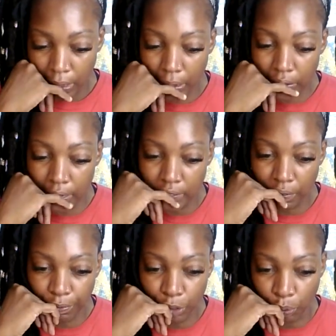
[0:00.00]
it
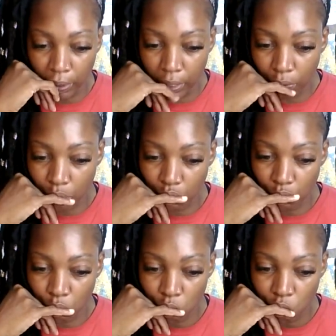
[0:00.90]
doesn't feel
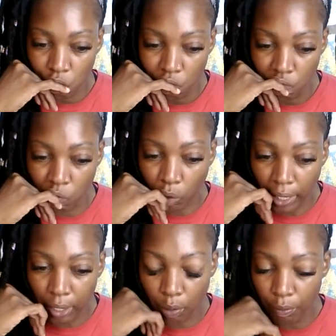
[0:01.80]
equal or
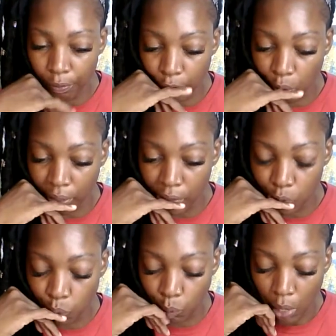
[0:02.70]
they don't feel
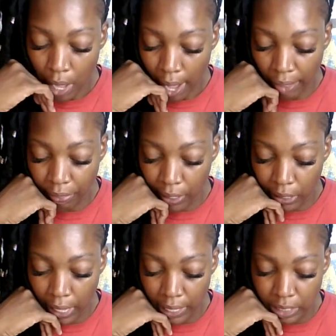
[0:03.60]
equal. I think
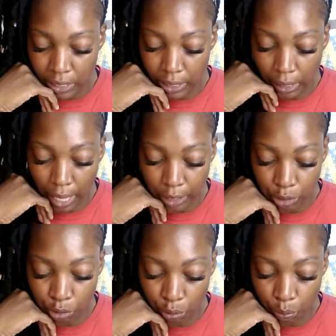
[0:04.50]
it has just a lot to
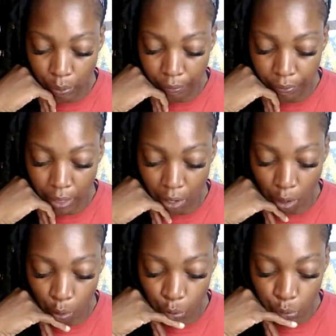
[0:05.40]
do with their
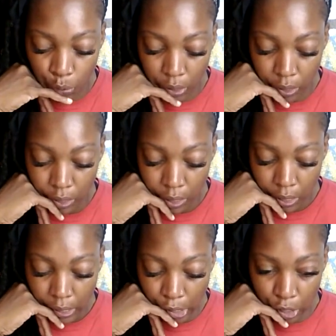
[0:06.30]
own
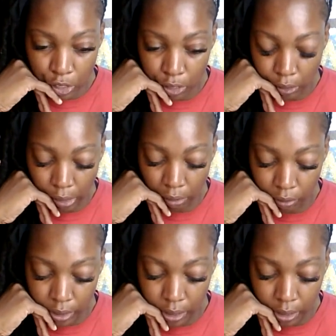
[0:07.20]

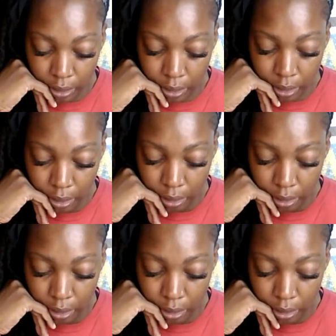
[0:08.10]
insecurities.